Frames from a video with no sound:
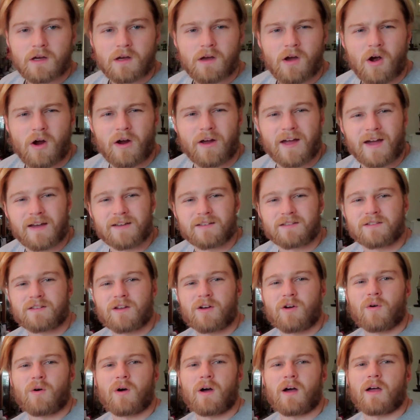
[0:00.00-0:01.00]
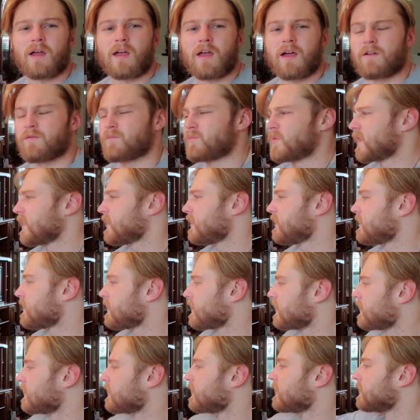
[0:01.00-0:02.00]
Alright guys, so I have been
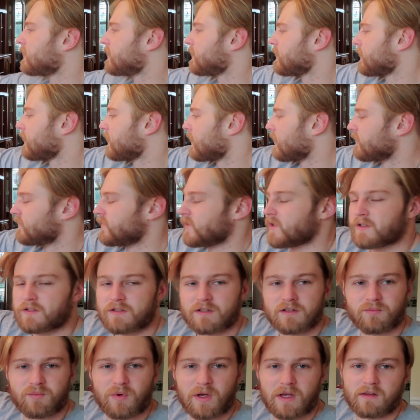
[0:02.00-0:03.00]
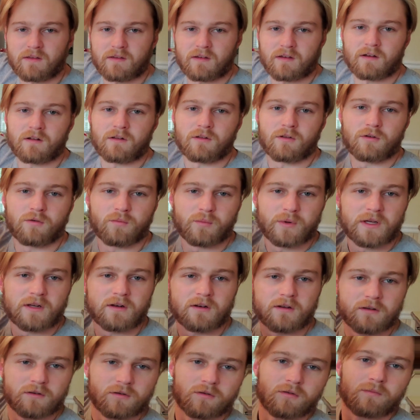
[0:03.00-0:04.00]
uh, obviously painting a little bit.
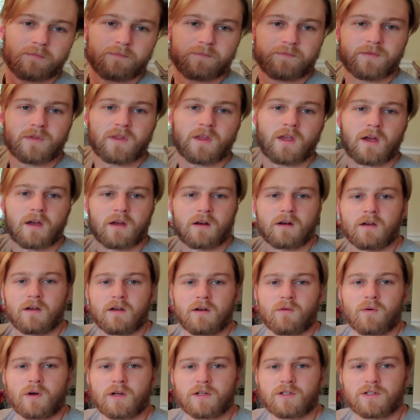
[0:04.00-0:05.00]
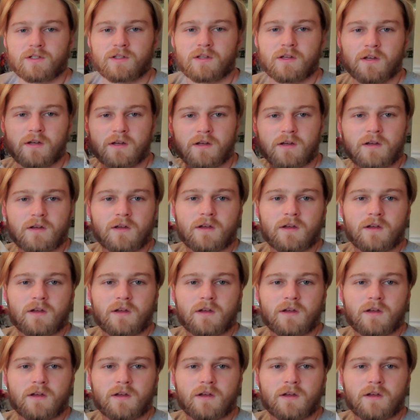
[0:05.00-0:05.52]
You kind of watched the,